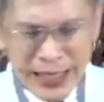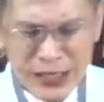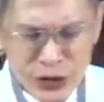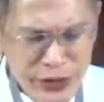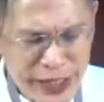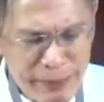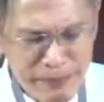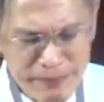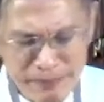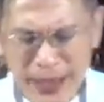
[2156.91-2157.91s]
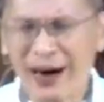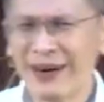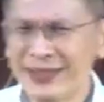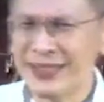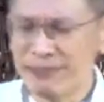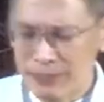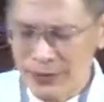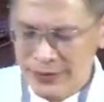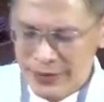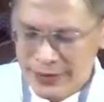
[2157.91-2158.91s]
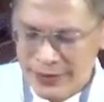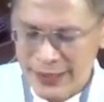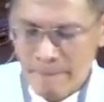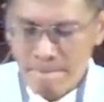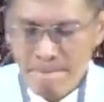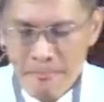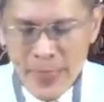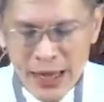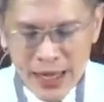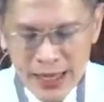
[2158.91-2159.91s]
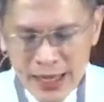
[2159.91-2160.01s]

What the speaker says: And I try to keep my heart simple, right?